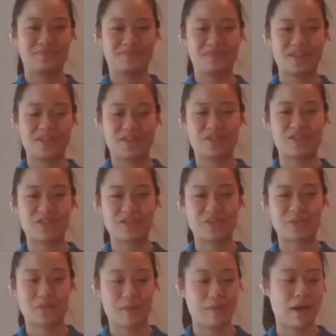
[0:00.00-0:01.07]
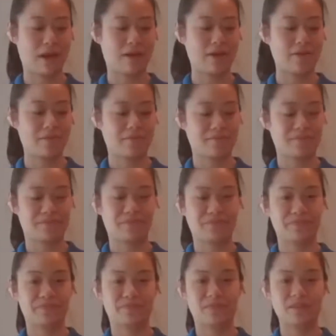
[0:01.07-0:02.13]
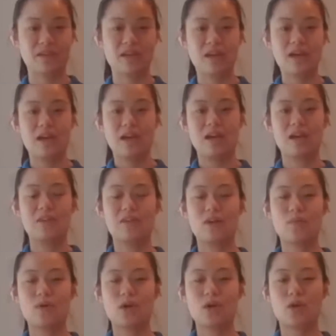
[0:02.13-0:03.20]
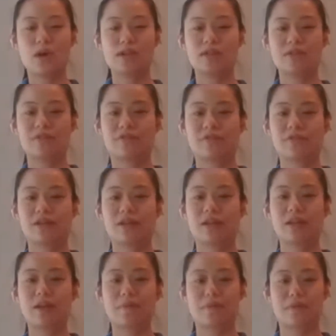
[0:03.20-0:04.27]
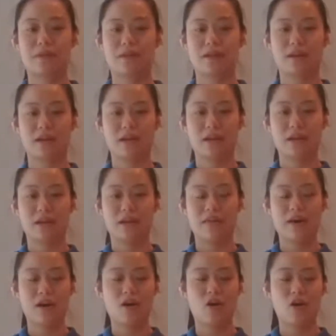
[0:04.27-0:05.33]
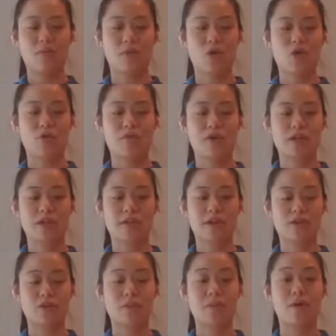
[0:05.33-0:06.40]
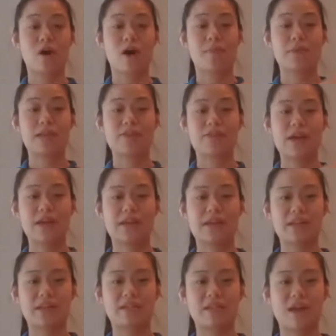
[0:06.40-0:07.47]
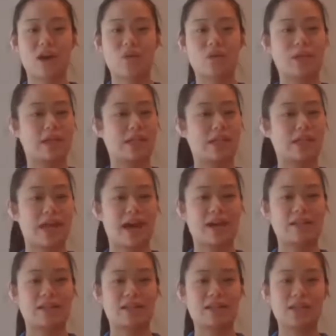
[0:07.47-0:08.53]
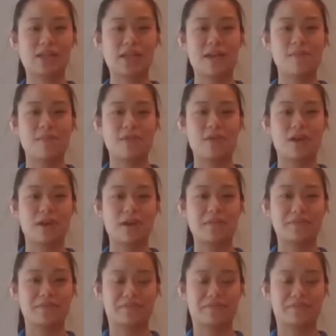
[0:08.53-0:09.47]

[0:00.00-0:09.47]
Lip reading: And all the way back up. And then we're going to flip that arm over so that your palm is facing down, exactly the same thing.